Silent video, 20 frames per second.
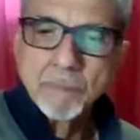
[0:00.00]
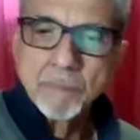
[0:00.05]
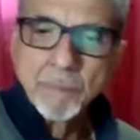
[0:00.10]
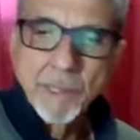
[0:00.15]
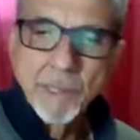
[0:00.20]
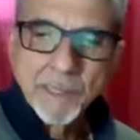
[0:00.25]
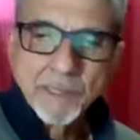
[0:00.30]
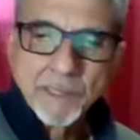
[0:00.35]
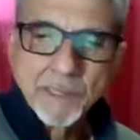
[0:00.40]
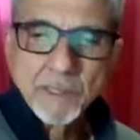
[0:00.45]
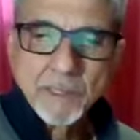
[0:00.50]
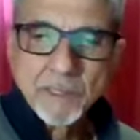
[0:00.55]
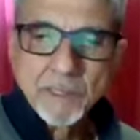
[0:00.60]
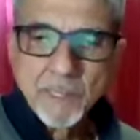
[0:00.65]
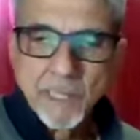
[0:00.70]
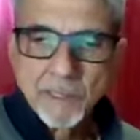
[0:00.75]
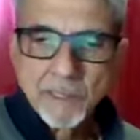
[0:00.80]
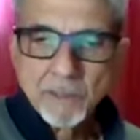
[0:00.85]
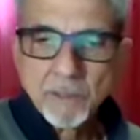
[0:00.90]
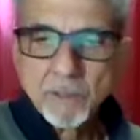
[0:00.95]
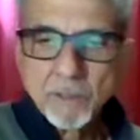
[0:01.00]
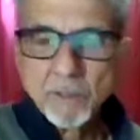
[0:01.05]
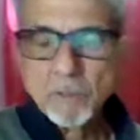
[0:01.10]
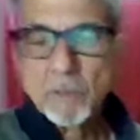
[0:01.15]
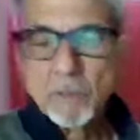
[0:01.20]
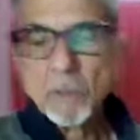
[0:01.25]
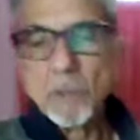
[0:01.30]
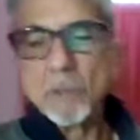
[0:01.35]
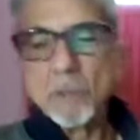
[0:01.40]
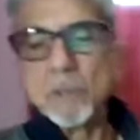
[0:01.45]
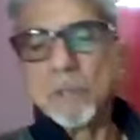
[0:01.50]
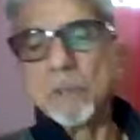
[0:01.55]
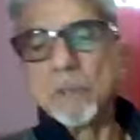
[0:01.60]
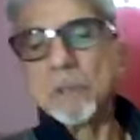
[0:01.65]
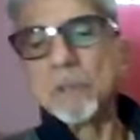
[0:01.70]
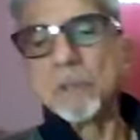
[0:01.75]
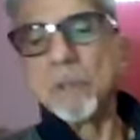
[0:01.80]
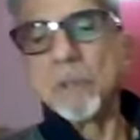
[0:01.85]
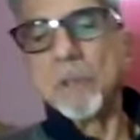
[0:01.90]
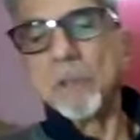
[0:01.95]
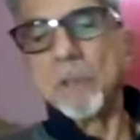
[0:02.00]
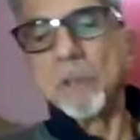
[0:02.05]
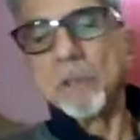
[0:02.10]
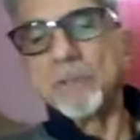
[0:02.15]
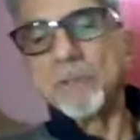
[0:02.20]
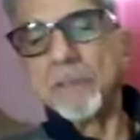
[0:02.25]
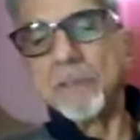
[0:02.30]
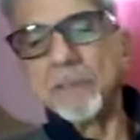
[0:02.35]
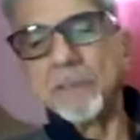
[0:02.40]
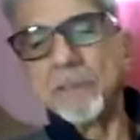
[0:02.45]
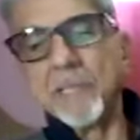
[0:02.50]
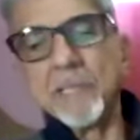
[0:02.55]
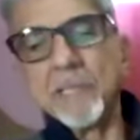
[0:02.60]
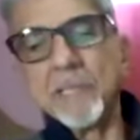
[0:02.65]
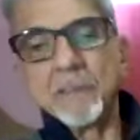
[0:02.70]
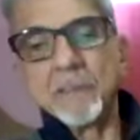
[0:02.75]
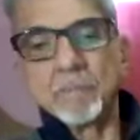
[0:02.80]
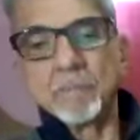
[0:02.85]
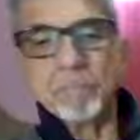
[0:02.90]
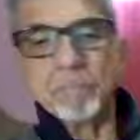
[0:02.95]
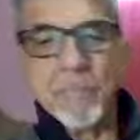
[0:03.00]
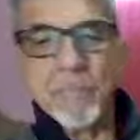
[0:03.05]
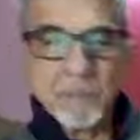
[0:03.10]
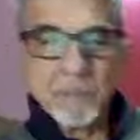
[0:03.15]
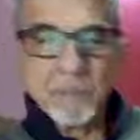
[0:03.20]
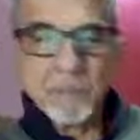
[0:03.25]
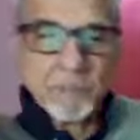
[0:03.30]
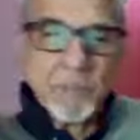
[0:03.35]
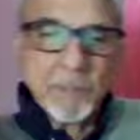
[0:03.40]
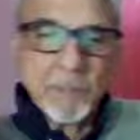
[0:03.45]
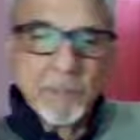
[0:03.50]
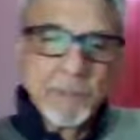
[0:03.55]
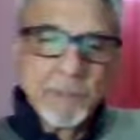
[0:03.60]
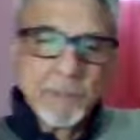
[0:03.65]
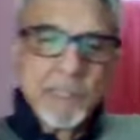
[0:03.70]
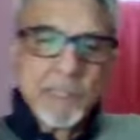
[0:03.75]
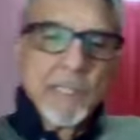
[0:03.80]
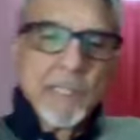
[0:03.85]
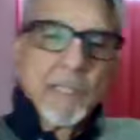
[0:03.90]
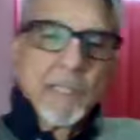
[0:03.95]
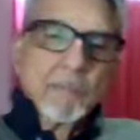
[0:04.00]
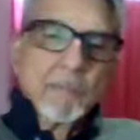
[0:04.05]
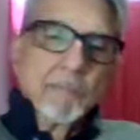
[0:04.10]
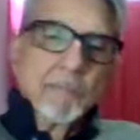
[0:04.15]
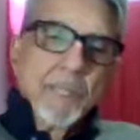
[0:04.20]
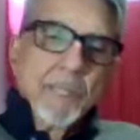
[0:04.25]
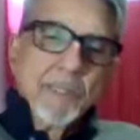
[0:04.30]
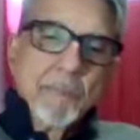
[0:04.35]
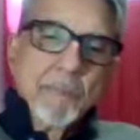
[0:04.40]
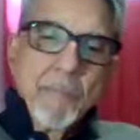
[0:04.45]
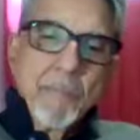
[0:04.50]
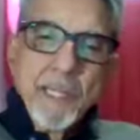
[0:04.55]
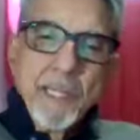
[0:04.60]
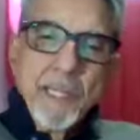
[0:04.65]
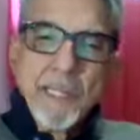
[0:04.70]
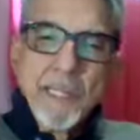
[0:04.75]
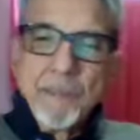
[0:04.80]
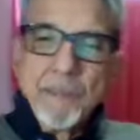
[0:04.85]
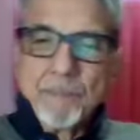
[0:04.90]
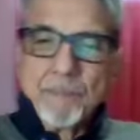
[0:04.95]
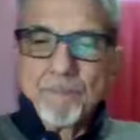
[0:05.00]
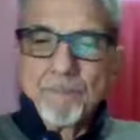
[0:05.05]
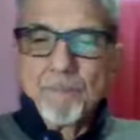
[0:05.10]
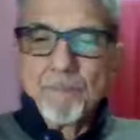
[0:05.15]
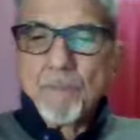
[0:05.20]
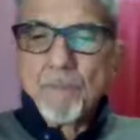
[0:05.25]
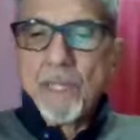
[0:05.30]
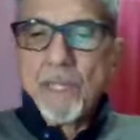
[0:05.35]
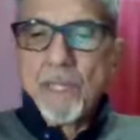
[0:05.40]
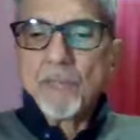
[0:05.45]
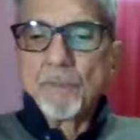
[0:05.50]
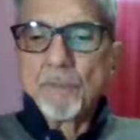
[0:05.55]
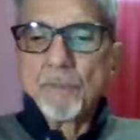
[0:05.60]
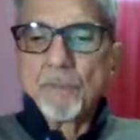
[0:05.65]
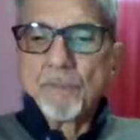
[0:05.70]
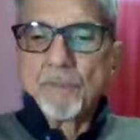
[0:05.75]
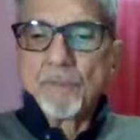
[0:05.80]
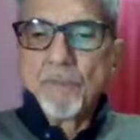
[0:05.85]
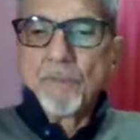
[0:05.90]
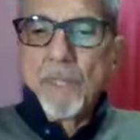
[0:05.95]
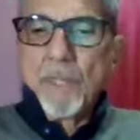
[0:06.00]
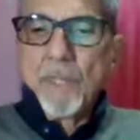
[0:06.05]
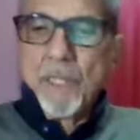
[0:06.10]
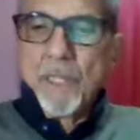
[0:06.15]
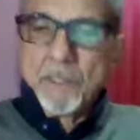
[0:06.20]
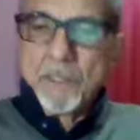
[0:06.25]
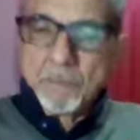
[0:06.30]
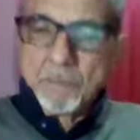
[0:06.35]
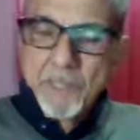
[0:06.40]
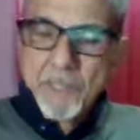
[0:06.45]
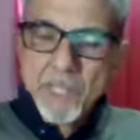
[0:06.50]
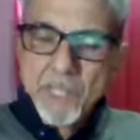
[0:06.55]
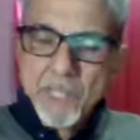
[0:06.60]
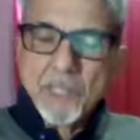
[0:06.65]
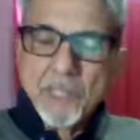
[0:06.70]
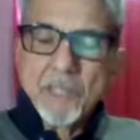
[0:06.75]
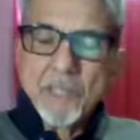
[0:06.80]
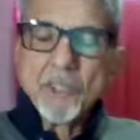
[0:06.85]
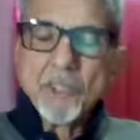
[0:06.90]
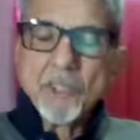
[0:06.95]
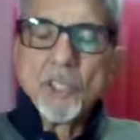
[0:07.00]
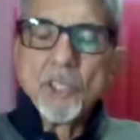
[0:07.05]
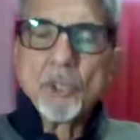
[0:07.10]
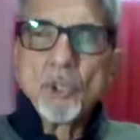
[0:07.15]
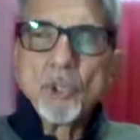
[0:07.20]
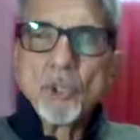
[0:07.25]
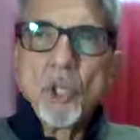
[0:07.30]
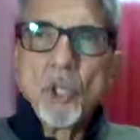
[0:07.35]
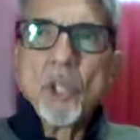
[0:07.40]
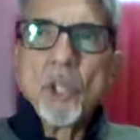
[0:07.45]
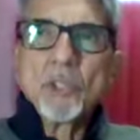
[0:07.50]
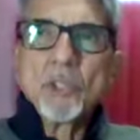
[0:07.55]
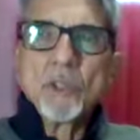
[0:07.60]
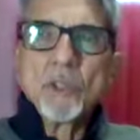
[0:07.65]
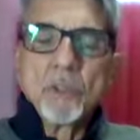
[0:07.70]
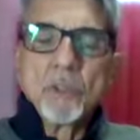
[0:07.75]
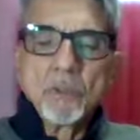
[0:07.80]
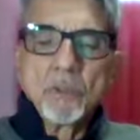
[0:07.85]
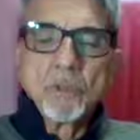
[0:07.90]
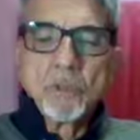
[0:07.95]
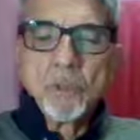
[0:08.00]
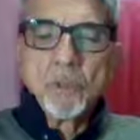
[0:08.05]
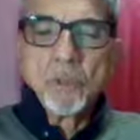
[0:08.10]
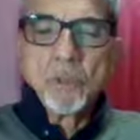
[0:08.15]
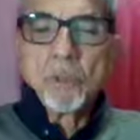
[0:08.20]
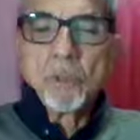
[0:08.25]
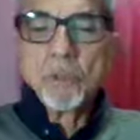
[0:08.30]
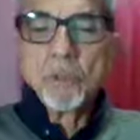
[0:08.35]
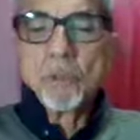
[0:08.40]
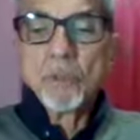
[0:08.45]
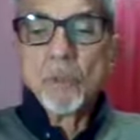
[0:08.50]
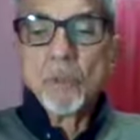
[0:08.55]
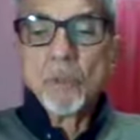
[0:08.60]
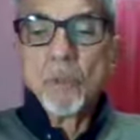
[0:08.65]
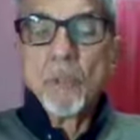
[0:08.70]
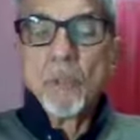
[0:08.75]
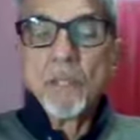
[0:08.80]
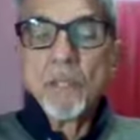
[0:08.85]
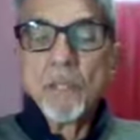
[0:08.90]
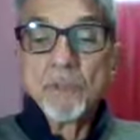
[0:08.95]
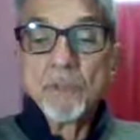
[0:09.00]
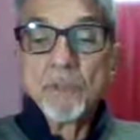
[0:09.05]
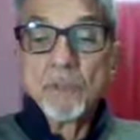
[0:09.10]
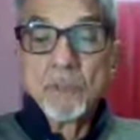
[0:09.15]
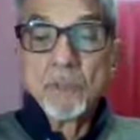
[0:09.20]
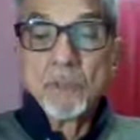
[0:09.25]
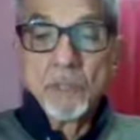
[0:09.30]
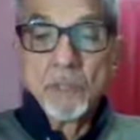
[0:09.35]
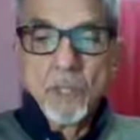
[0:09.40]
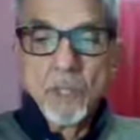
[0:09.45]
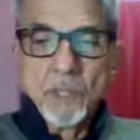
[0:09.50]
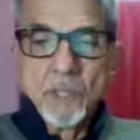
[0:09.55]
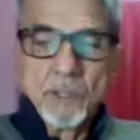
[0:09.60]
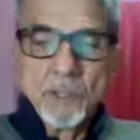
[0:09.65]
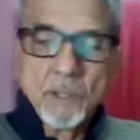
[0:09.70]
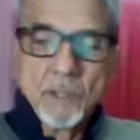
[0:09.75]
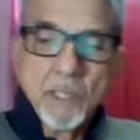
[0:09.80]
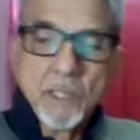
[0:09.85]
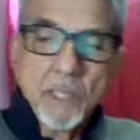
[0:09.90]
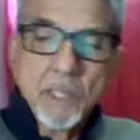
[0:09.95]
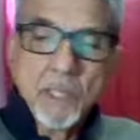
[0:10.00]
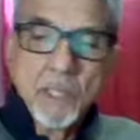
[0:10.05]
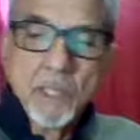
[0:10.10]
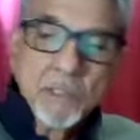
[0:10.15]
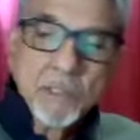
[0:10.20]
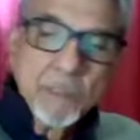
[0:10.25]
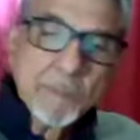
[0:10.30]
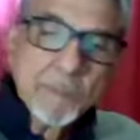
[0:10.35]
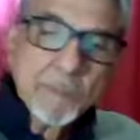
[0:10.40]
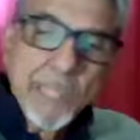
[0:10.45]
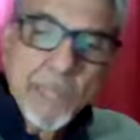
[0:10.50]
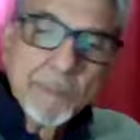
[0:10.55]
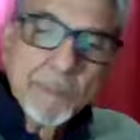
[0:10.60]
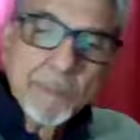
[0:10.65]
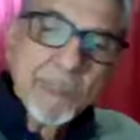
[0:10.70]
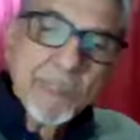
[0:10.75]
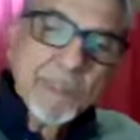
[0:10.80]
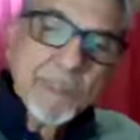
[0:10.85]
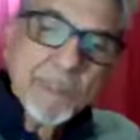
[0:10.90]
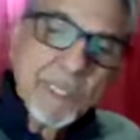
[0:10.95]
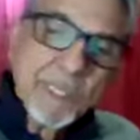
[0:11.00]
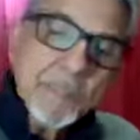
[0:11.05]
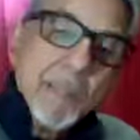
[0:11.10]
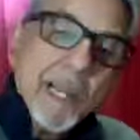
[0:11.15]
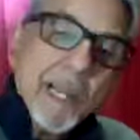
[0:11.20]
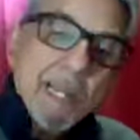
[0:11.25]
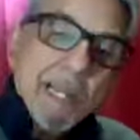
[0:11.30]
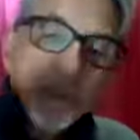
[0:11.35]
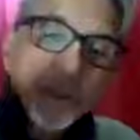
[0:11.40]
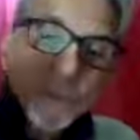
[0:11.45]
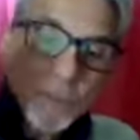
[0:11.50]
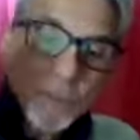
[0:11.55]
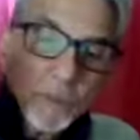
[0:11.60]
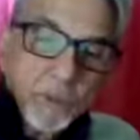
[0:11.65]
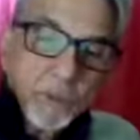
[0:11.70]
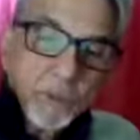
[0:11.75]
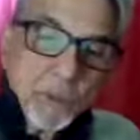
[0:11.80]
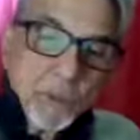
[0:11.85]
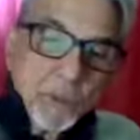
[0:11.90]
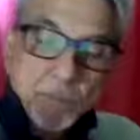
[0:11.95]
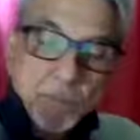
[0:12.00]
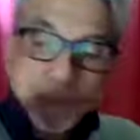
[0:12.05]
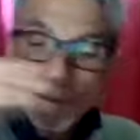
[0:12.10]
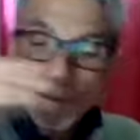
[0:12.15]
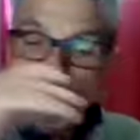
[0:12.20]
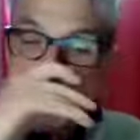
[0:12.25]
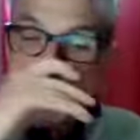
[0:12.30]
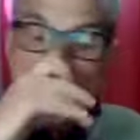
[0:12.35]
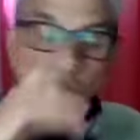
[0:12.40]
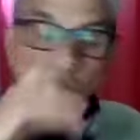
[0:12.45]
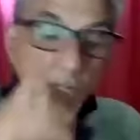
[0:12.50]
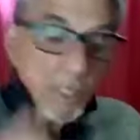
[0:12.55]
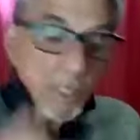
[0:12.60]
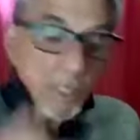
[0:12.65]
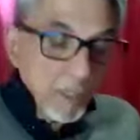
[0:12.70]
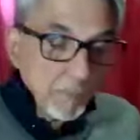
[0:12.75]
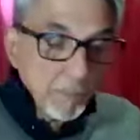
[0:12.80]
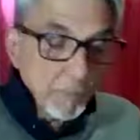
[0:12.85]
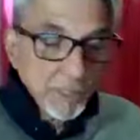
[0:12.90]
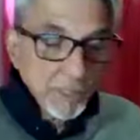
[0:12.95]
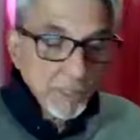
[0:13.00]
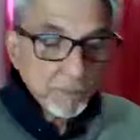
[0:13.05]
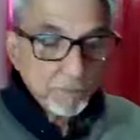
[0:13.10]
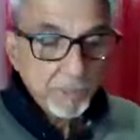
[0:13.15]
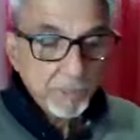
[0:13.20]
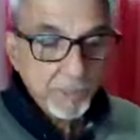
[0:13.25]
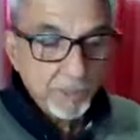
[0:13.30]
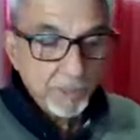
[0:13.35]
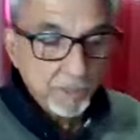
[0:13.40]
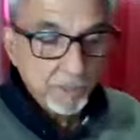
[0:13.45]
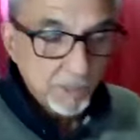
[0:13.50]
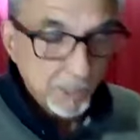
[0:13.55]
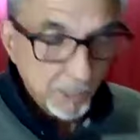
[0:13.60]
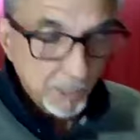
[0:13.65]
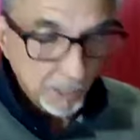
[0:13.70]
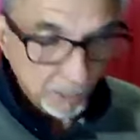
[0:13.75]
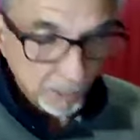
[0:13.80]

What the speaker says: But this sense control, the control of the sense, must be obtained by the mind as as much as the thought control, control of your thoughts. Sometimes they say mind control, but means